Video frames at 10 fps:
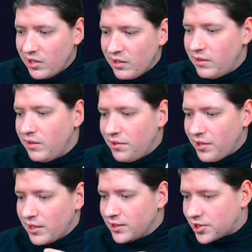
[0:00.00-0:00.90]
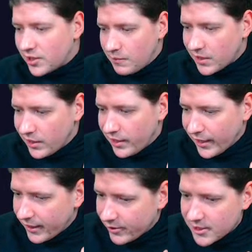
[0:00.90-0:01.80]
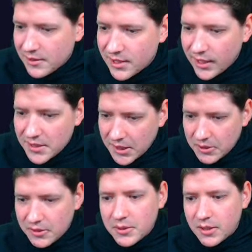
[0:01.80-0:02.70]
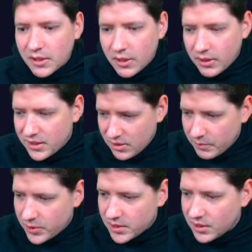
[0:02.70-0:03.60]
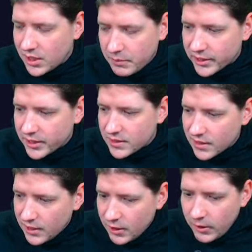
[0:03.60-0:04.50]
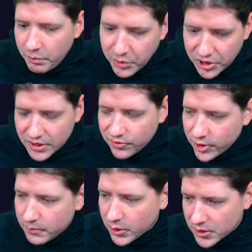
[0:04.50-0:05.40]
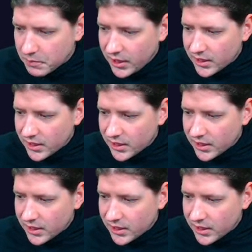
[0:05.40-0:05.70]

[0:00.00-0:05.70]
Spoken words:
legitimately, like, ever since I started using Go, I stopped using debuggers. Because for the most part, like,